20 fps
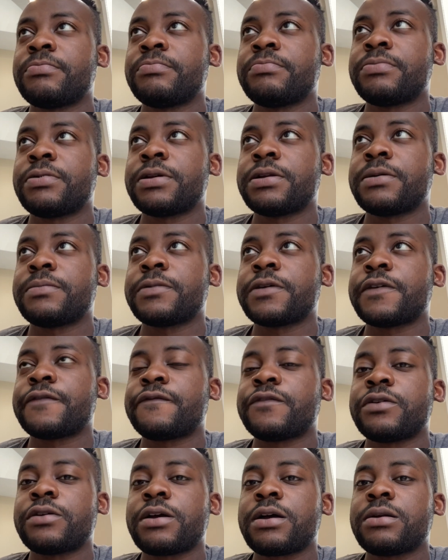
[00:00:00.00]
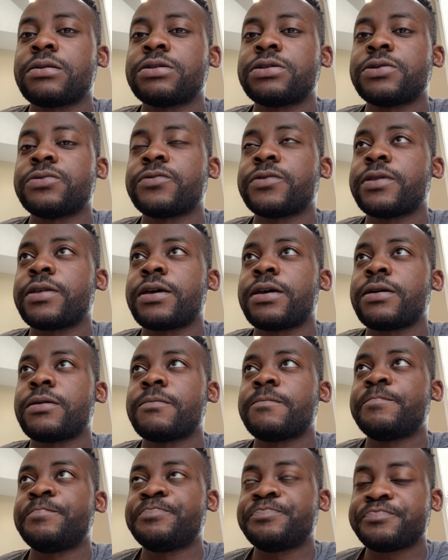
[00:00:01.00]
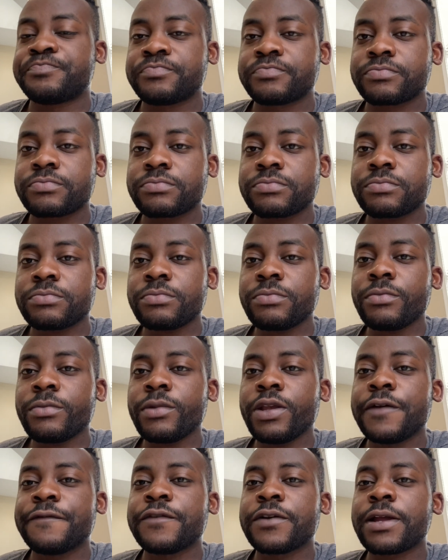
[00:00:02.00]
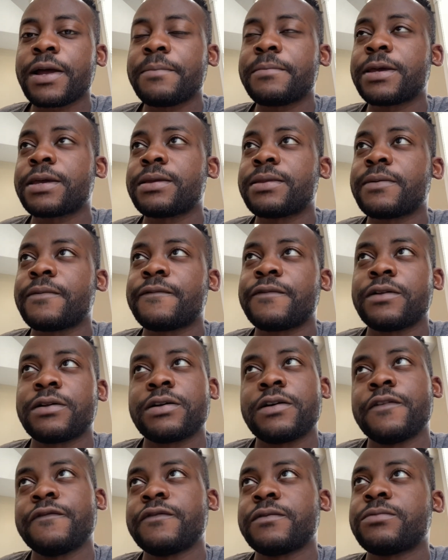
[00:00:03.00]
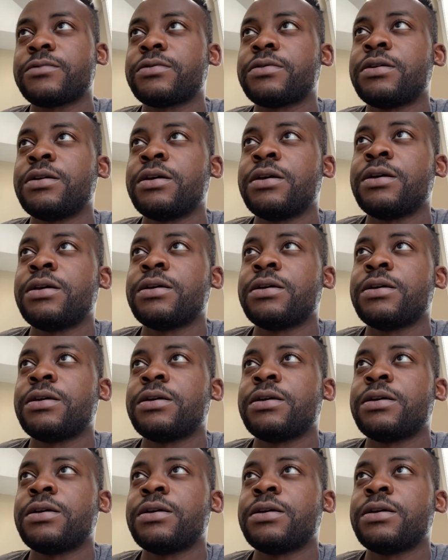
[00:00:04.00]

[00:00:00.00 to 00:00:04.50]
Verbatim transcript: But I mean, if you're not doing that, if you're not making them feel comfortable,